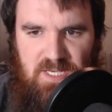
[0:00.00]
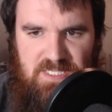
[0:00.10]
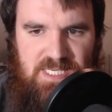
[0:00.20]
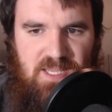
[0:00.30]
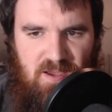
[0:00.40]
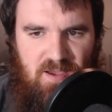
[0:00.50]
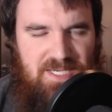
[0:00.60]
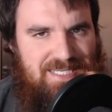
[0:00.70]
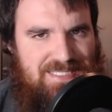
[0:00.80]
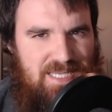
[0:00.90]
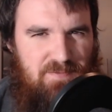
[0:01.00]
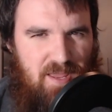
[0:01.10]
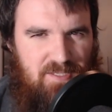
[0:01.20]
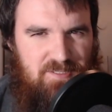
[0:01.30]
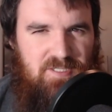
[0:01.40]
Dion,
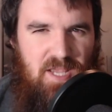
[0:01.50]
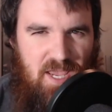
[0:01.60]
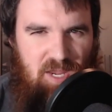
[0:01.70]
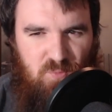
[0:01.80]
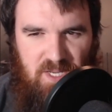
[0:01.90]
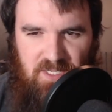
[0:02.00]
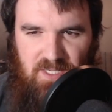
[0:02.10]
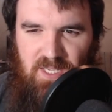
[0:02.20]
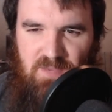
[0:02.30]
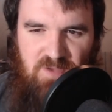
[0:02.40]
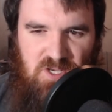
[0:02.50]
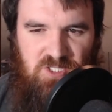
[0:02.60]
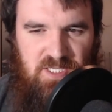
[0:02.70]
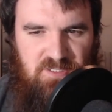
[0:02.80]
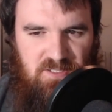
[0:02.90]
Divex, Enrique
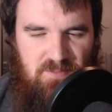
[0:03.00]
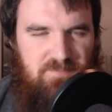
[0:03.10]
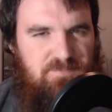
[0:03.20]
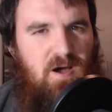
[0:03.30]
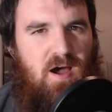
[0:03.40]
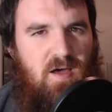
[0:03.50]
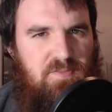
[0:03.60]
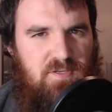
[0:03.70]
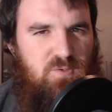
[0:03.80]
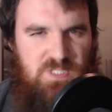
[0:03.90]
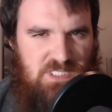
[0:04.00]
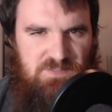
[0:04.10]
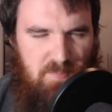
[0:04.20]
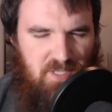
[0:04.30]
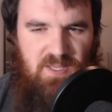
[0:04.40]
Evangelista, Father
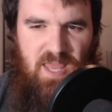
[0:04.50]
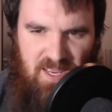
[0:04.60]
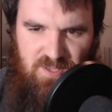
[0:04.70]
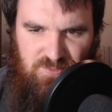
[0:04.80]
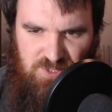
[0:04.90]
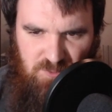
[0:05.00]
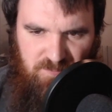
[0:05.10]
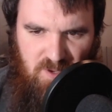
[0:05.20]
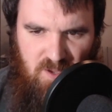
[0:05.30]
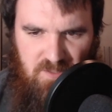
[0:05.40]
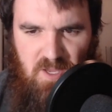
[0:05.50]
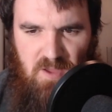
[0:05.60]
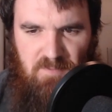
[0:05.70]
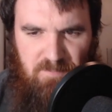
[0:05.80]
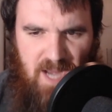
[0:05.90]
Christopher Miller, hail to you, Father,
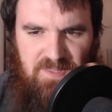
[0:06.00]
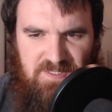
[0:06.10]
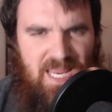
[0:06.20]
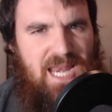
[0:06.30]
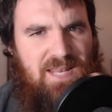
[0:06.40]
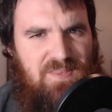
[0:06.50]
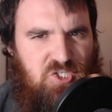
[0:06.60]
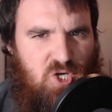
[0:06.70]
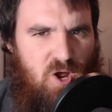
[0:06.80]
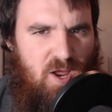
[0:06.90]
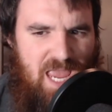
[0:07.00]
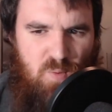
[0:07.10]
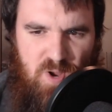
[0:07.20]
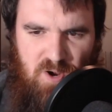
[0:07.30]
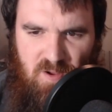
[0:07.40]
Frank the Tank and the
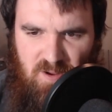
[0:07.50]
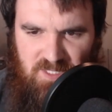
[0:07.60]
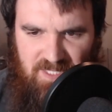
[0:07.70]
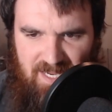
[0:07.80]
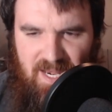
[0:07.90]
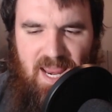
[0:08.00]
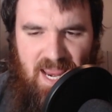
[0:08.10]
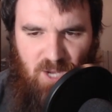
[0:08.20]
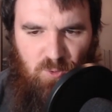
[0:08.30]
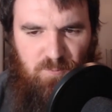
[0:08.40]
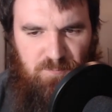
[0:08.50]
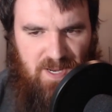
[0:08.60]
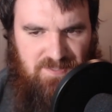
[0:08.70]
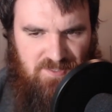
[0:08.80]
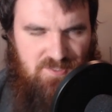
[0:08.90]
Shawhan Wiener Dog Clan, Harold
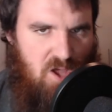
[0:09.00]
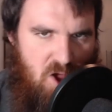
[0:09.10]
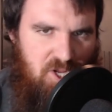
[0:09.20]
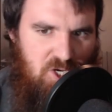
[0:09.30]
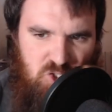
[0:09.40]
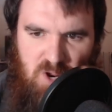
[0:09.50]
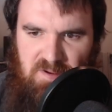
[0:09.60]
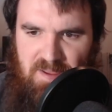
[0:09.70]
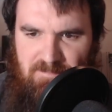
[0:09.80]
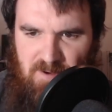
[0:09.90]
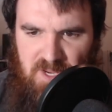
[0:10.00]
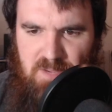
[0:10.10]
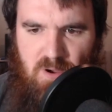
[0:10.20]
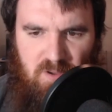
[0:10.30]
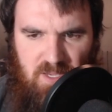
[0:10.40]
Francis, the Hunka Chunky Funky
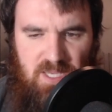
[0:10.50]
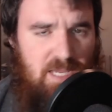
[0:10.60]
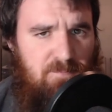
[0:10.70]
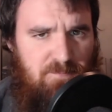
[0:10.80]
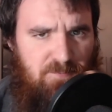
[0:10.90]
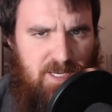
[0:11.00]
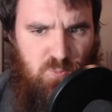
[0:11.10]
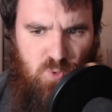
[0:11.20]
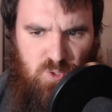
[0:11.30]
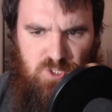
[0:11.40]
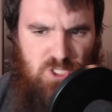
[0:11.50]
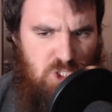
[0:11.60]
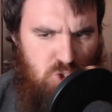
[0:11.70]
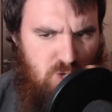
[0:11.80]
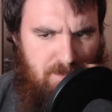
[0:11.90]
Monkey, Inflamed Wood,
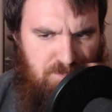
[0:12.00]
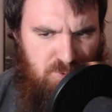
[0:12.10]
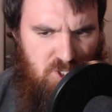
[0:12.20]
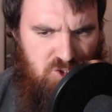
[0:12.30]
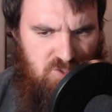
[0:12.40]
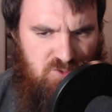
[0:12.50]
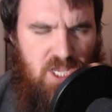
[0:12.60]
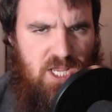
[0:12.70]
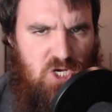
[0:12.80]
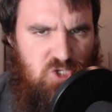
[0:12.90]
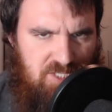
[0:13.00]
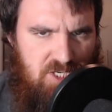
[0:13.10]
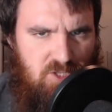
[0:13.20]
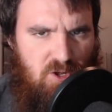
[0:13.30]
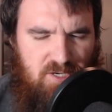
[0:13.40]
It's a Trap Productions,
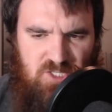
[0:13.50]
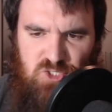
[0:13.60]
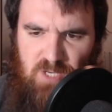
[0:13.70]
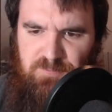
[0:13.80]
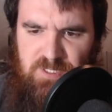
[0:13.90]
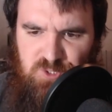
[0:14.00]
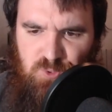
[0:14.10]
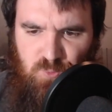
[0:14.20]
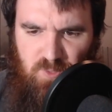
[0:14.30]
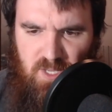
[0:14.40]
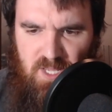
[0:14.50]
Jason Clark, Jeffrey Toon,